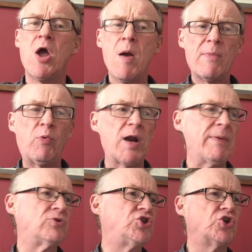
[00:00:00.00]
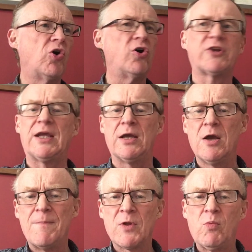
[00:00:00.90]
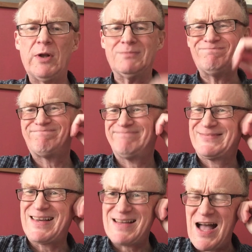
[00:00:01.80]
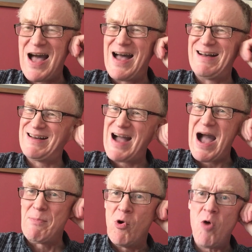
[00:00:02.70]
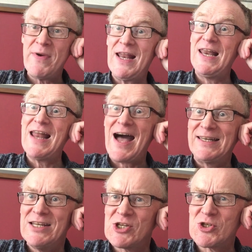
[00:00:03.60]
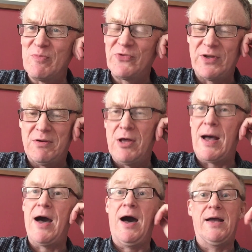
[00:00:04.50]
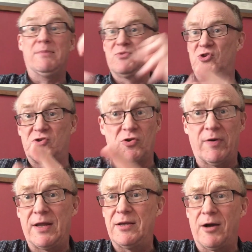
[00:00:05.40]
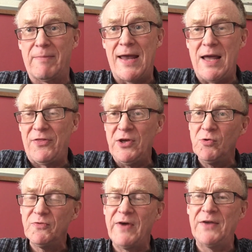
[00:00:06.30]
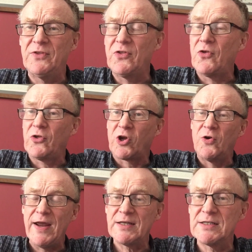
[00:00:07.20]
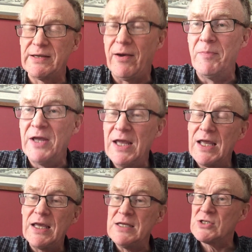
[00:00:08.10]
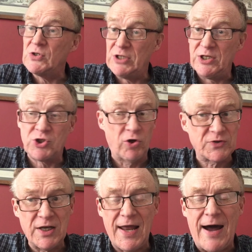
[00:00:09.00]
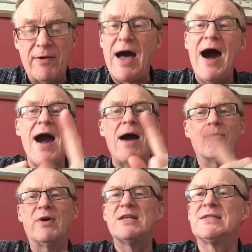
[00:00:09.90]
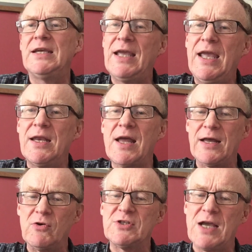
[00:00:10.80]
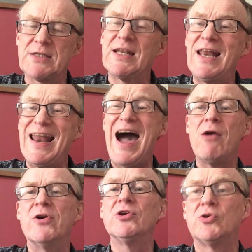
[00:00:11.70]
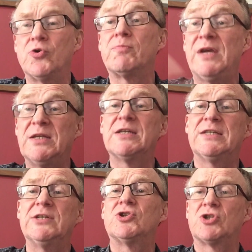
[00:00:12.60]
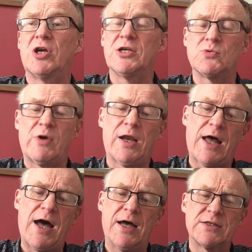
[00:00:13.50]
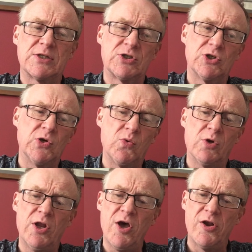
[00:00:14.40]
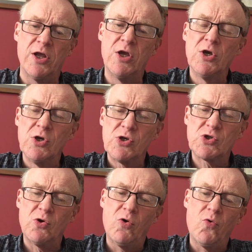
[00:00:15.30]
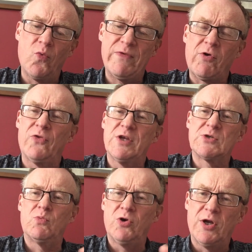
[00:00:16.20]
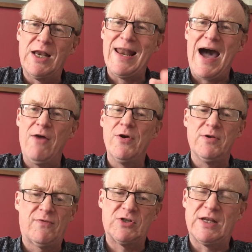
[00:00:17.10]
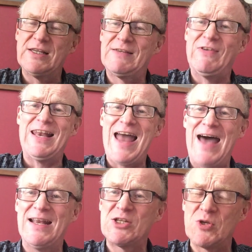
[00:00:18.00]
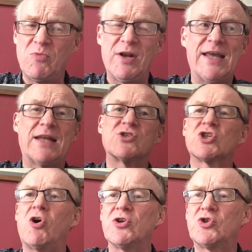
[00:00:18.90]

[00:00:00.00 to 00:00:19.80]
But what about Geordie? Well, I'm hoping to learn you something. I am sorry, young man, I think you'll find that the correct term is to teach, not to learn. Well, you see, in Anglo-Saxon, learn could mean to teach as well as to learn. So we've got this word learn. If you're learning someone, like in Scott